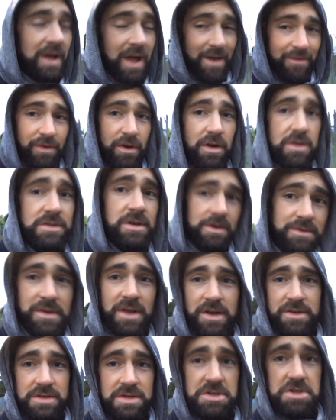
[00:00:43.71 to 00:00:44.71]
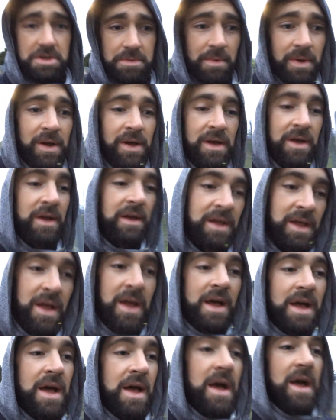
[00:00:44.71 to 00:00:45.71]
Haven't got time to go to gym.
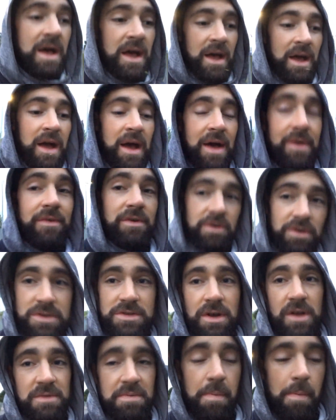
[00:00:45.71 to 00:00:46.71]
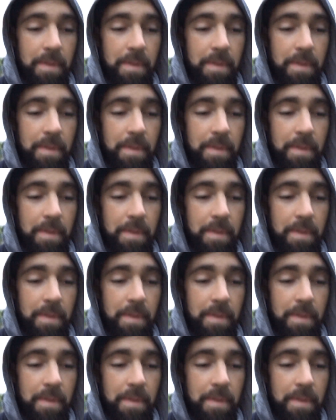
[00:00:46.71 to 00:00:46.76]
Haven't got time to